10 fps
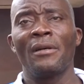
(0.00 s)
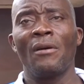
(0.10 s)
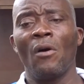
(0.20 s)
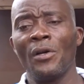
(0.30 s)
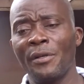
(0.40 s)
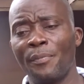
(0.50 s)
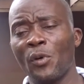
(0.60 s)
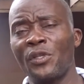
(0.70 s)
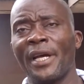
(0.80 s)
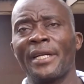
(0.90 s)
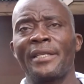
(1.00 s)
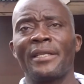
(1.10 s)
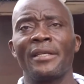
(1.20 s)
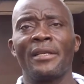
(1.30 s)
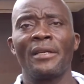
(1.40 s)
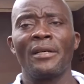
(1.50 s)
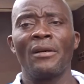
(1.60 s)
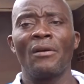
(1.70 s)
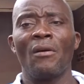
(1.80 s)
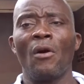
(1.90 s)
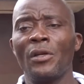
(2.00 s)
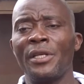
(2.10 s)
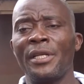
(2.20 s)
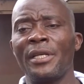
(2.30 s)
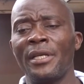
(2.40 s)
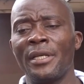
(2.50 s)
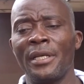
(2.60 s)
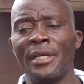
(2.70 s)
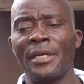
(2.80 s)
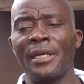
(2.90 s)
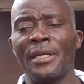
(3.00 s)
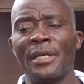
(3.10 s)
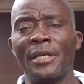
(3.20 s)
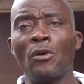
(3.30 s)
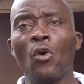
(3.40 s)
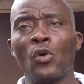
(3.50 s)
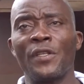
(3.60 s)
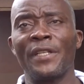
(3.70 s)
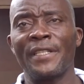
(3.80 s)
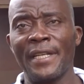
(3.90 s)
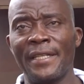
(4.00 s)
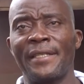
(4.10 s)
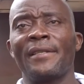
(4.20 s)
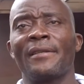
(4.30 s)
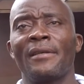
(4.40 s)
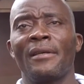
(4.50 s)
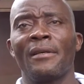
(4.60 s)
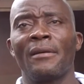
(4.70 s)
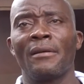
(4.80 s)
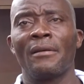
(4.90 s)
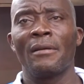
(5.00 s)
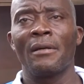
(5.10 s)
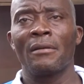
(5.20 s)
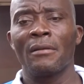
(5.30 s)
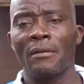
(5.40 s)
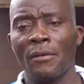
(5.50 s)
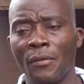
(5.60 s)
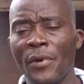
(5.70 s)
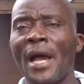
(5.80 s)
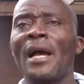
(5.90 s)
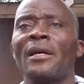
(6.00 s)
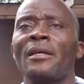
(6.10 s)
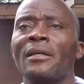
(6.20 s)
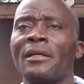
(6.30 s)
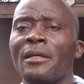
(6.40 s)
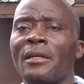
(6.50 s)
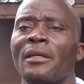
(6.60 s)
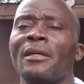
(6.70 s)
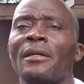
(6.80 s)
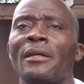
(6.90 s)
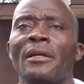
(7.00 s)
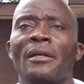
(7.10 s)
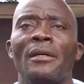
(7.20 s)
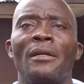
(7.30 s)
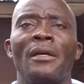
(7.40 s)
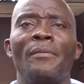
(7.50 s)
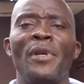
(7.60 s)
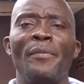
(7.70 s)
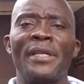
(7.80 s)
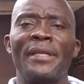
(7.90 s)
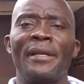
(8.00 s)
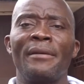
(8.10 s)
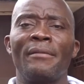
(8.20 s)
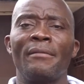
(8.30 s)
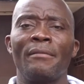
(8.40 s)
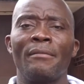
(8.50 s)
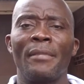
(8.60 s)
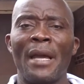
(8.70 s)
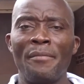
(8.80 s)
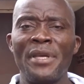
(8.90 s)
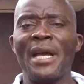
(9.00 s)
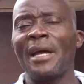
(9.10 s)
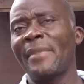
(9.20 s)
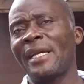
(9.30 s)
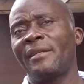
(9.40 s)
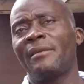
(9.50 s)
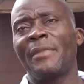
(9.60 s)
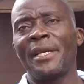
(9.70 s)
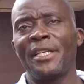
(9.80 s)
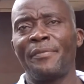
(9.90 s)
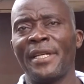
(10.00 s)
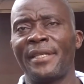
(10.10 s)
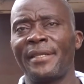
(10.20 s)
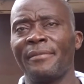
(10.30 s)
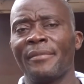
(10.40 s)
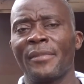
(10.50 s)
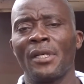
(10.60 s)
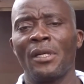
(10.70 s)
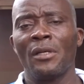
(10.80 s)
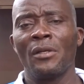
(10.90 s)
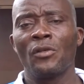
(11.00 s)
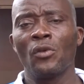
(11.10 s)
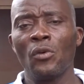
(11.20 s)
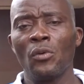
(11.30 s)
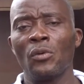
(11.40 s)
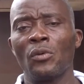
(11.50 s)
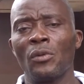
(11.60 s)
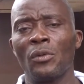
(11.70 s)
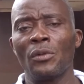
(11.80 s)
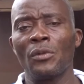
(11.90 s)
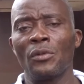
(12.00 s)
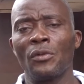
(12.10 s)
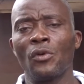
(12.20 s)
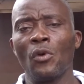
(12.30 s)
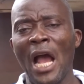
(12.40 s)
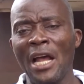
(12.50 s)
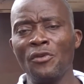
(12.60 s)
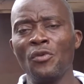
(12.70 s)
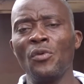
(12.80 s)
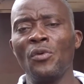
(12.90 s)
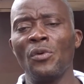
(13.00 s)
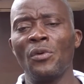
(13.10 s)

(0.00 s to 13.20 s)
all the projects, all the goals set were implemented by me and my management team. So to handle,